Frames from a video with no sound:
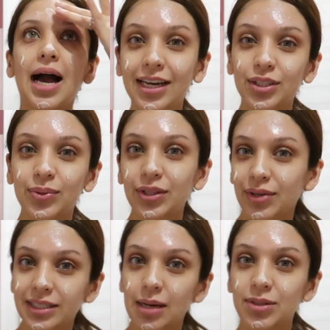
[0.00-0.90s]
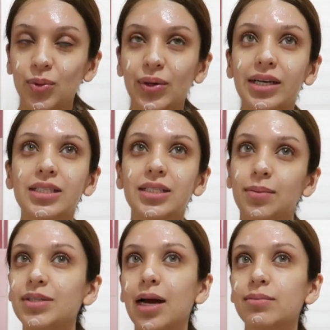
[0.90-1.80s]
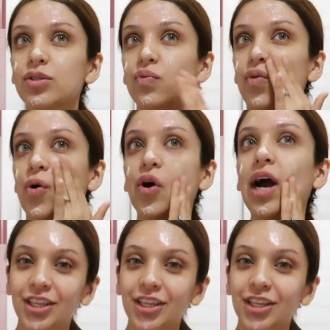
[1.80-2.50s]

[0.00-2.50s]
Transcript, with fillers: I do it three times a week, sometimes four.